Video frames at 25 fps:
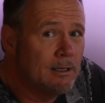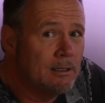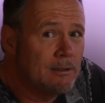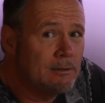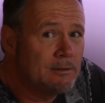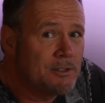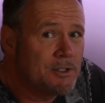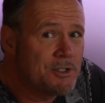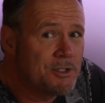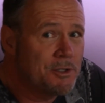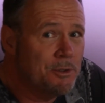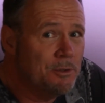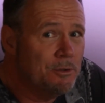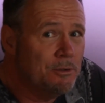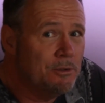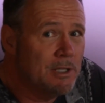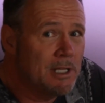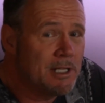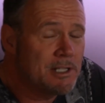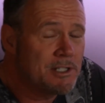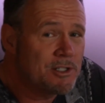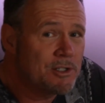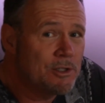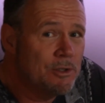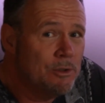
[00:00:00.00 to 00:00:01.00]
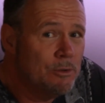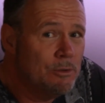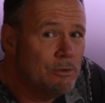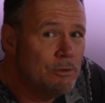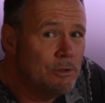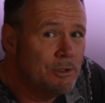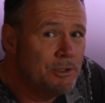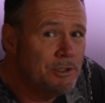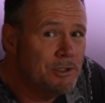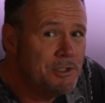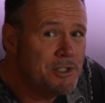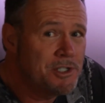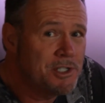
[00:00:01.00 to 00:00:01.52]
So let's go
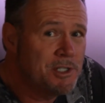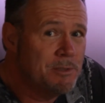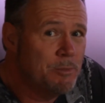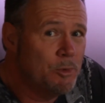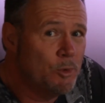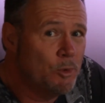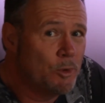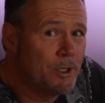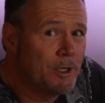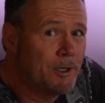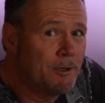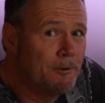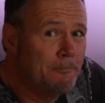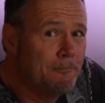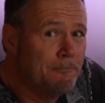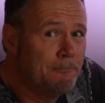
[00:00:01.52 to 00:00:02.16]
learn some more.